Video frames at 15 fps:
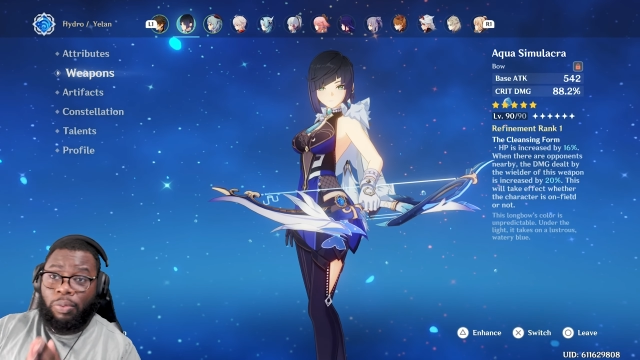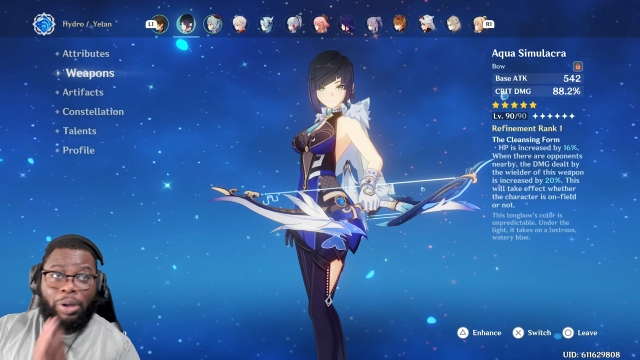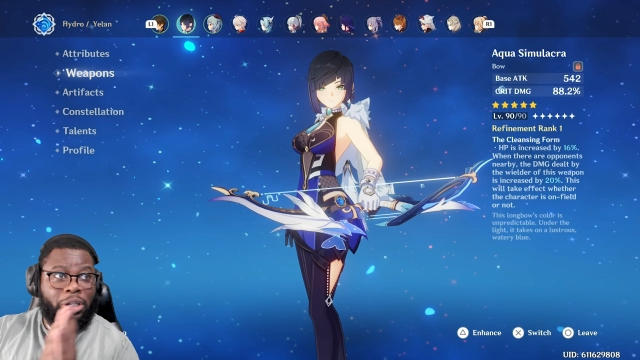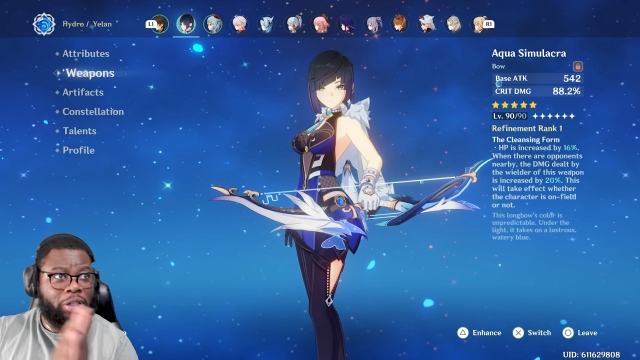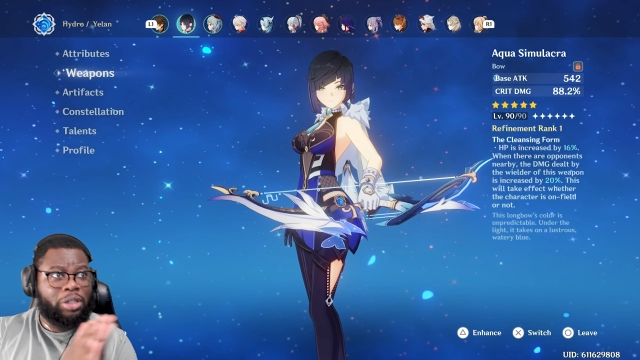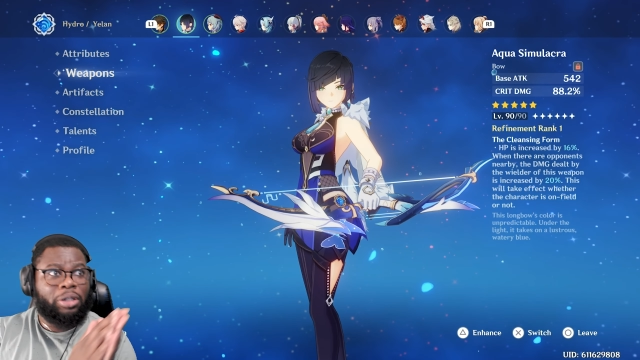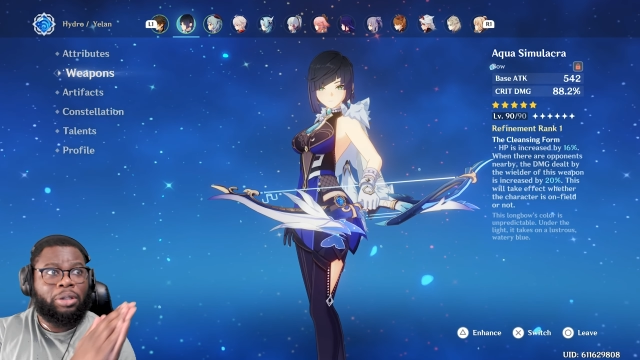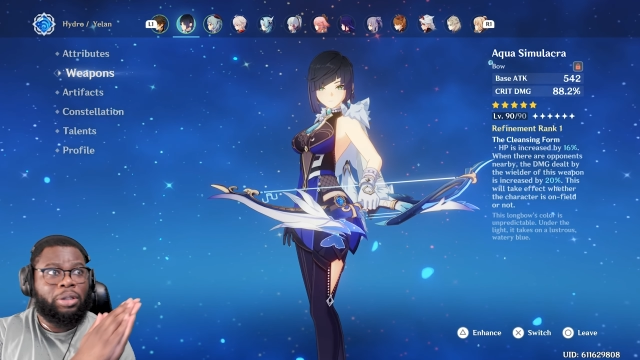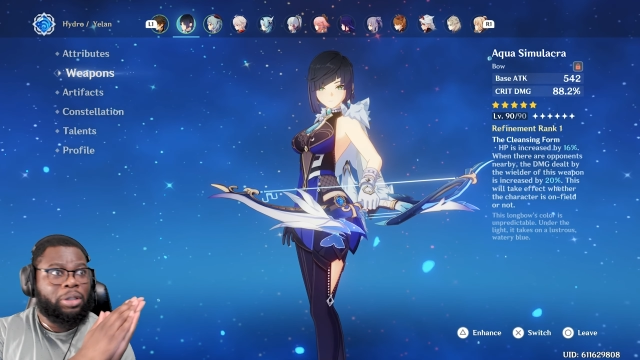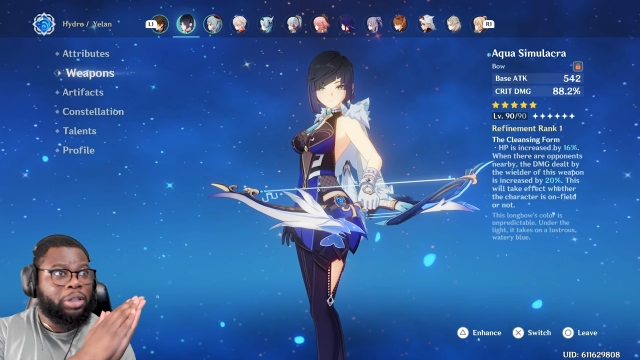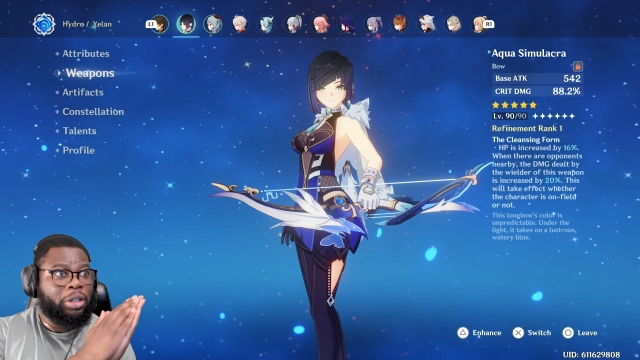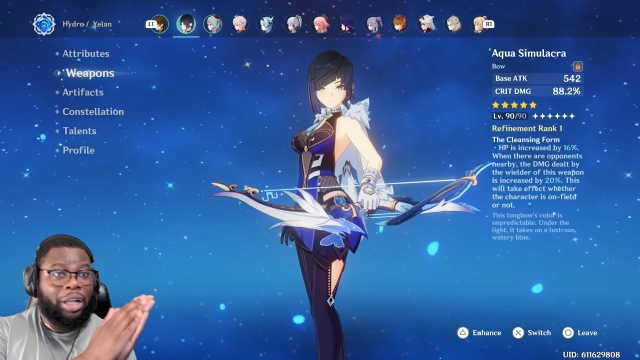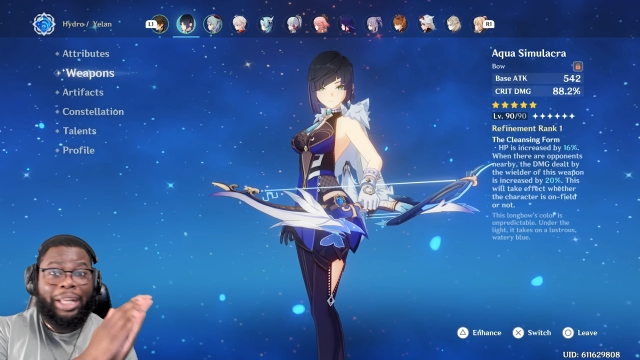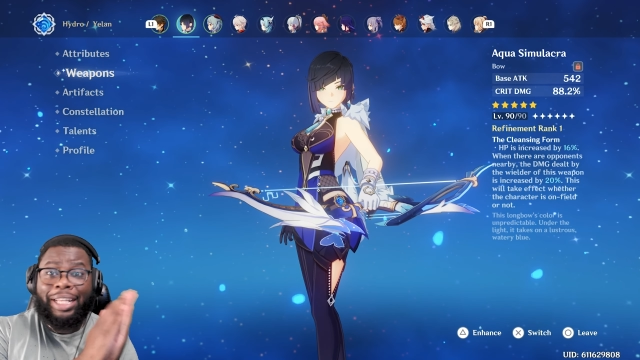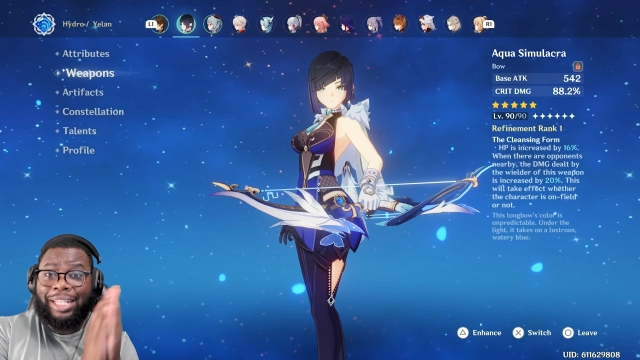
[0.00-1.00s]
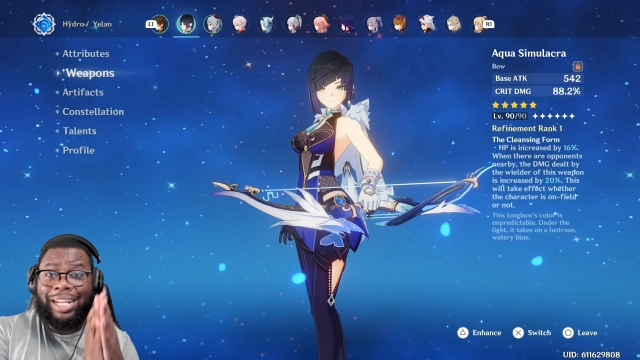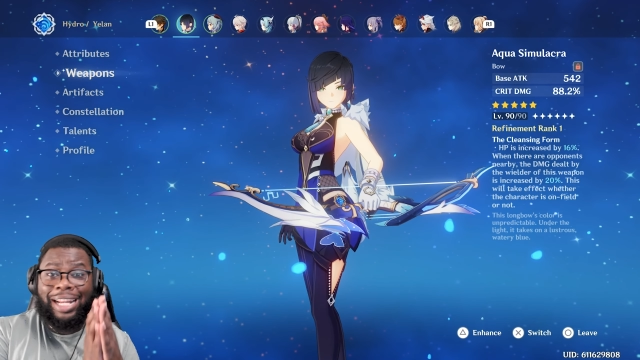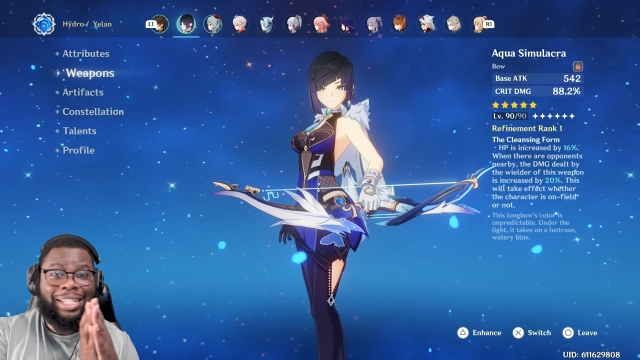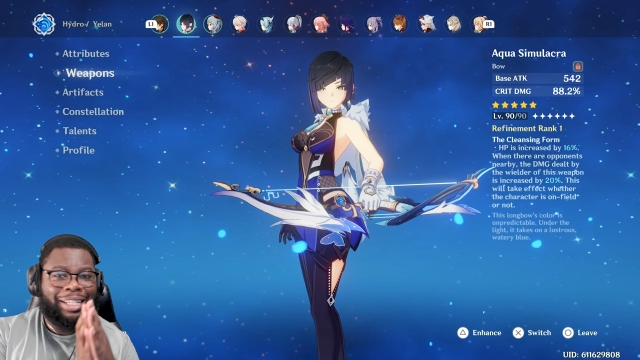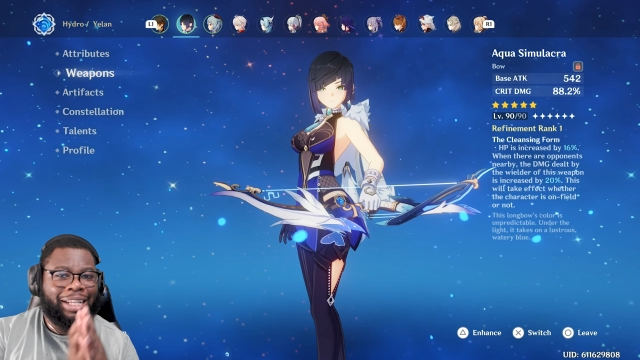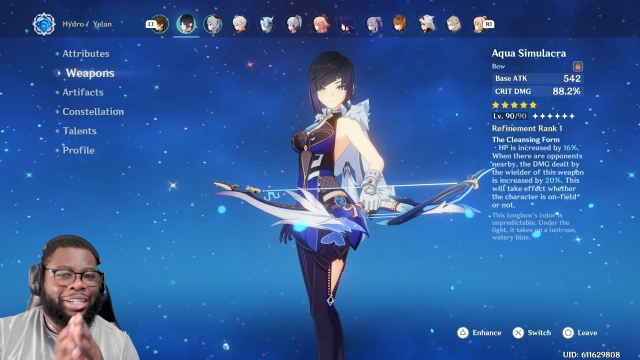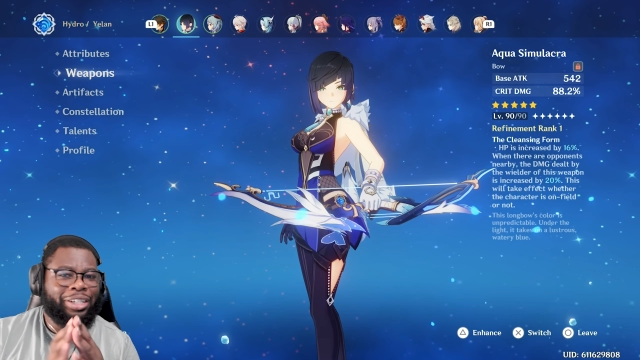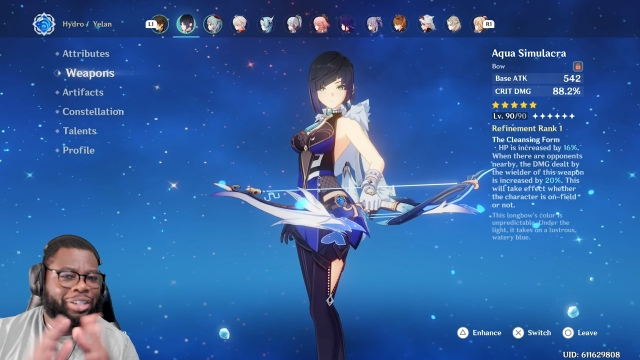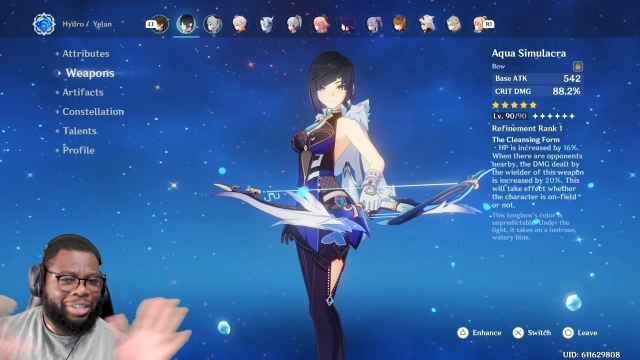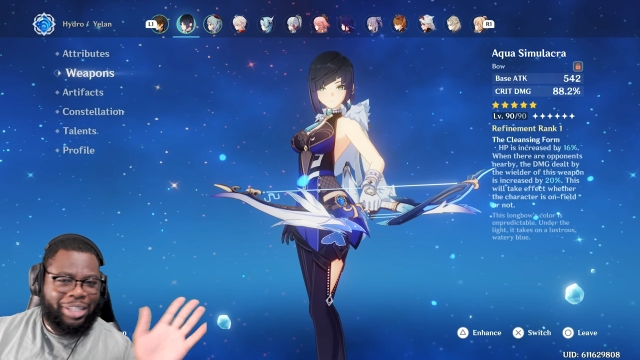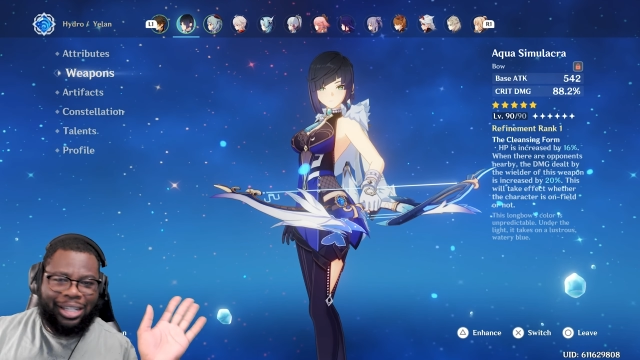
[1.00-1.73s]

once Yelan gets constellations,